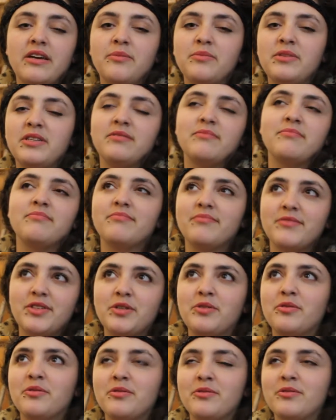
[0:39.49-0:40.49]
I mean,
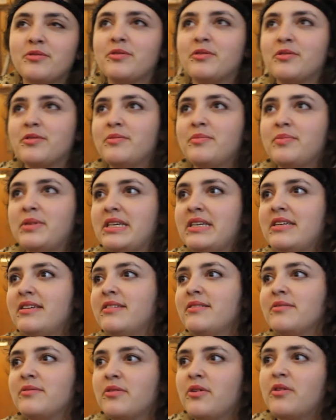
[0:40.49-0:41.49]
you could
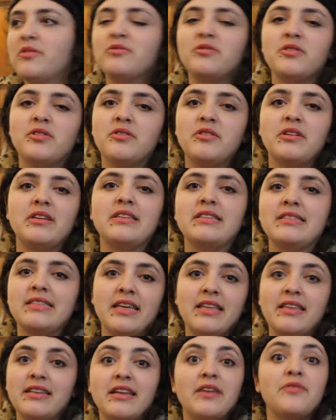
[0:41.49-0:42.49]
be contrary and
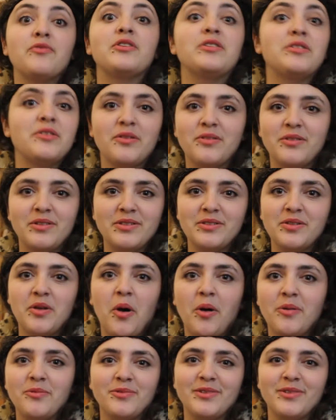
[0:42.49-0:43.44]
say that every song that's not